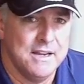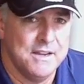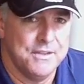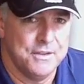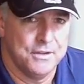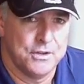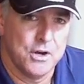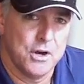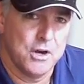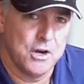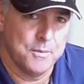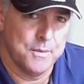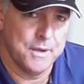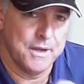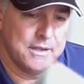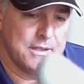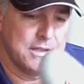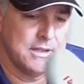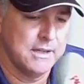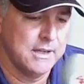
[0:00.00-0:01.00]
in the
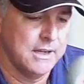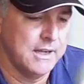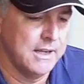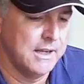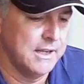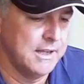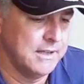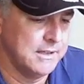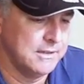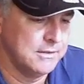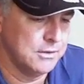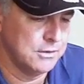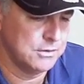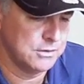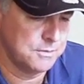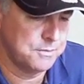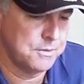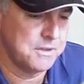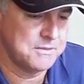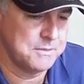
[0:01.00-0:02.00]
tournament,
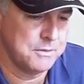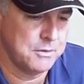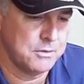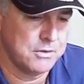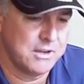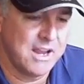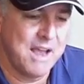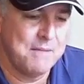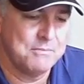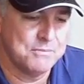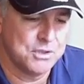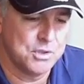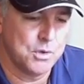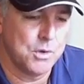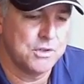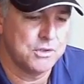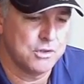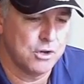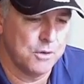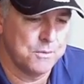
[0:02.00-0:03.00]
especially those Captain's
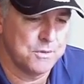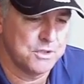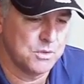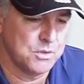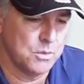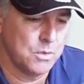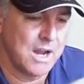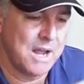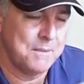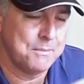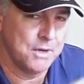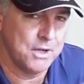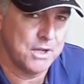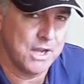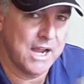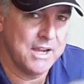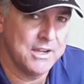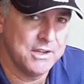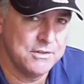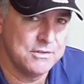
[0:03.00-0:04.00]
Choice tournaments is what I
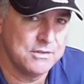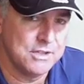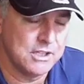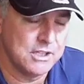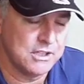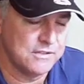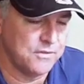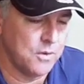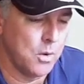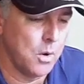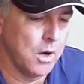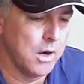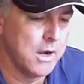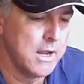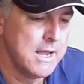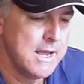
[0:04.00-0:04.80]
use this for.